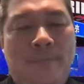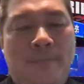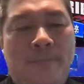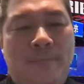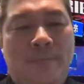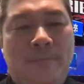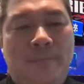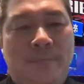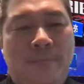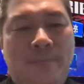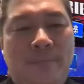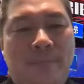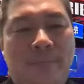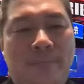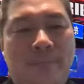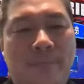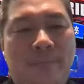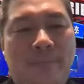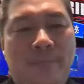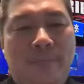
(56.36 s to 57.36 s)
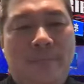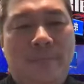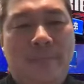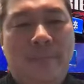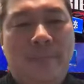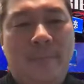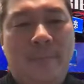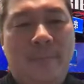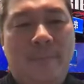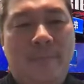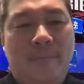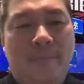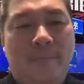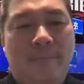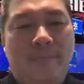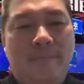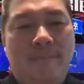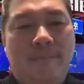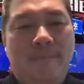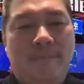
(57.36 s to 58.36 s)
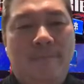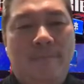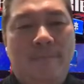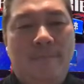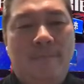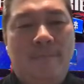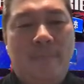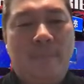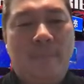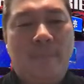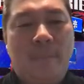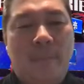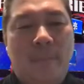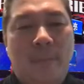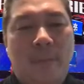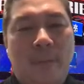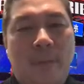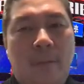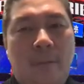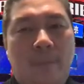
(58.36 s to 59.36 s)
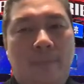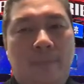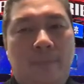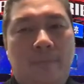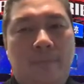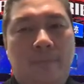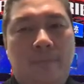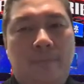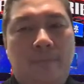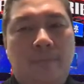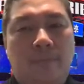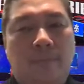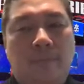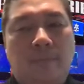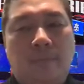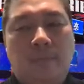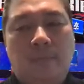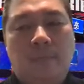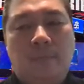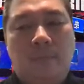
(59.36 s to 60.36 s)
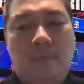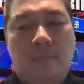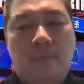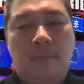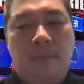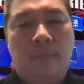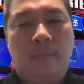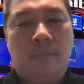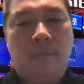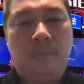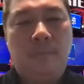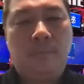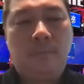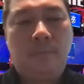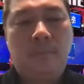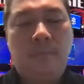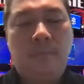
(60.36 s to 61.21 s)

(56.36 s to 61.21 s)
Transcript: (not speaking)